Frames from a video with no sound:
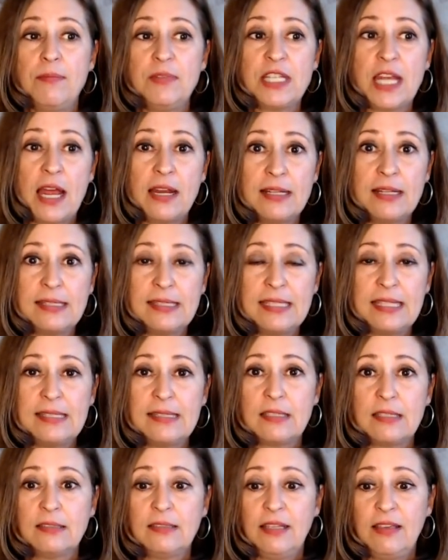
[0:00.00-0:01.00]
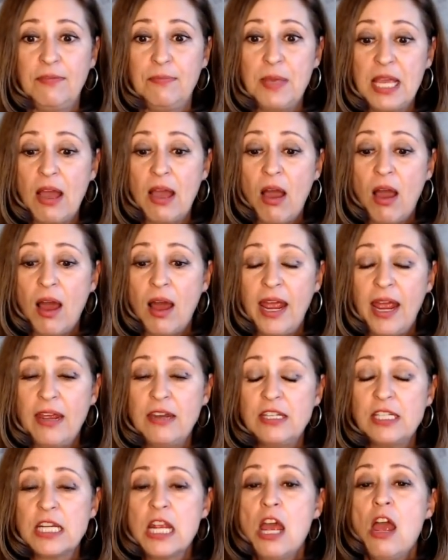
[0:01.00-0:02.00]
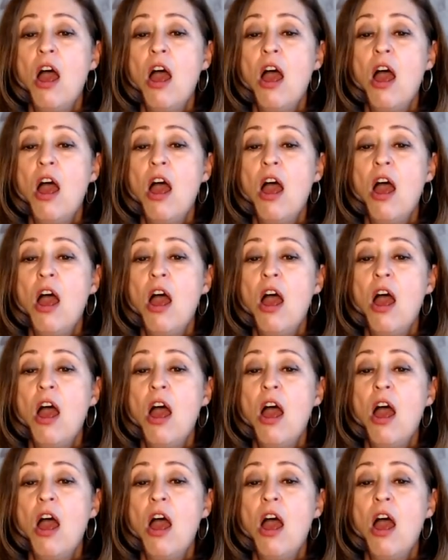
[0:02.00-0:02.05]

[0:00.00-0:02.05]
tendencies to leave behind